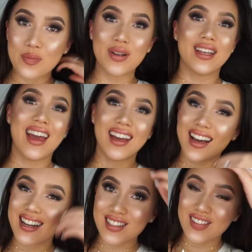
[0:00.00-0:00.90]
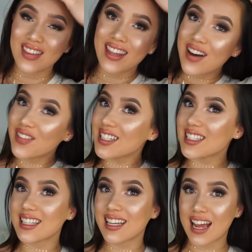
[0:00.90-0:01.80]
But yeah guys, so that
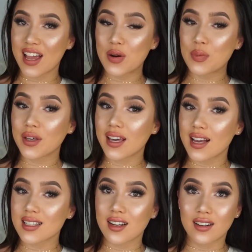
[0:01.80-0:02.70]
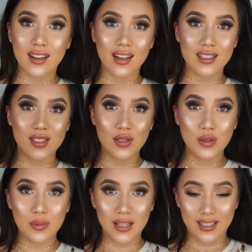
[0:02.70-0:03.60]
was it. I hope you guys are not too
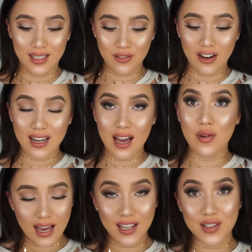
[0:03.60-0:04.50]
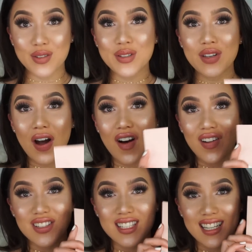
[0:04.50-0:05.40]
blinded right now. I used
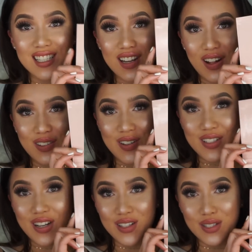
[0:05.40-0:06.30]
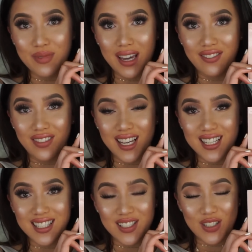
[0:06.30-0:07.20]
all 6 colors onto my
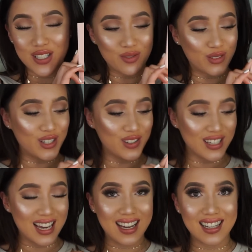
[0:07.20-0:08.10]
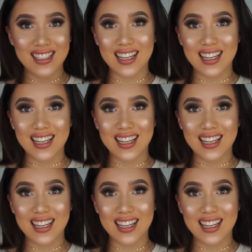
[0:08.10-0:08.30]
face just for you guys,